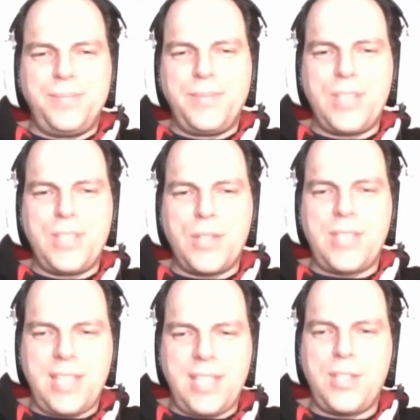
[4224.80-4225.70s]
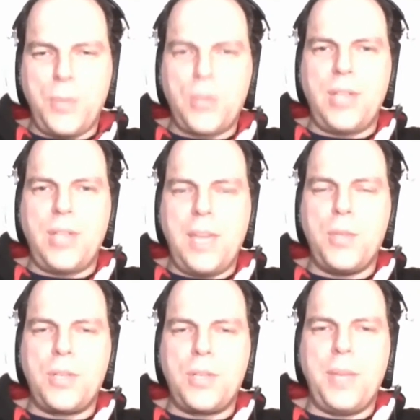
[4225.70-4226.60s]
So stick to
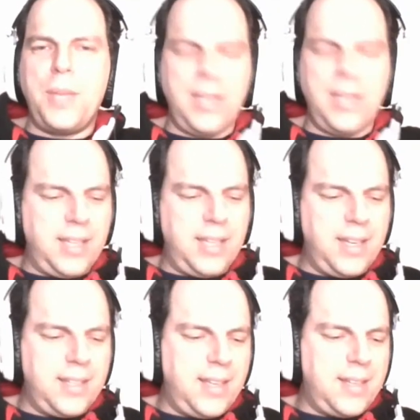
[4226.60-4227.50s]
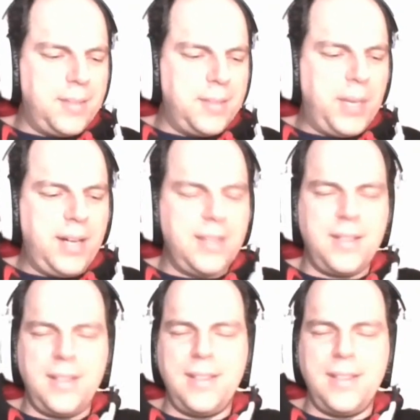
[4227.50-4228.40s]
immutability and and bear
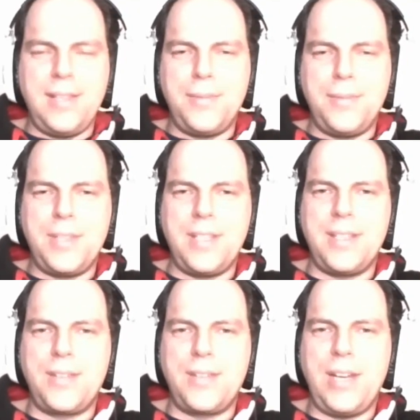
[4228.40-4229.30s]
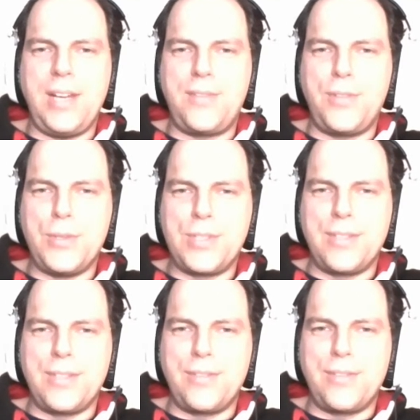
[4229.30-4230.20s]
live with the great fruits
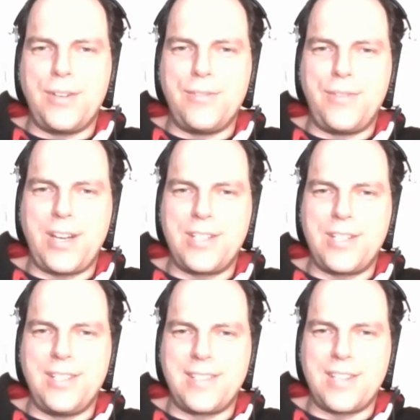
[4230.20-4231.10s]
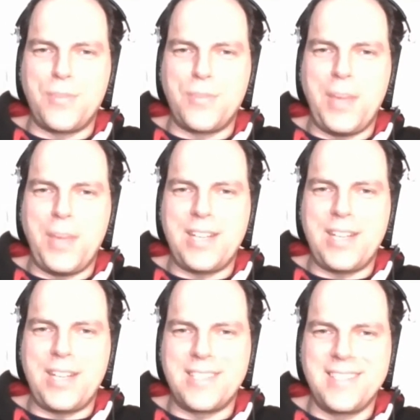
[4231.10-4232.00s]
of, of functional transformations.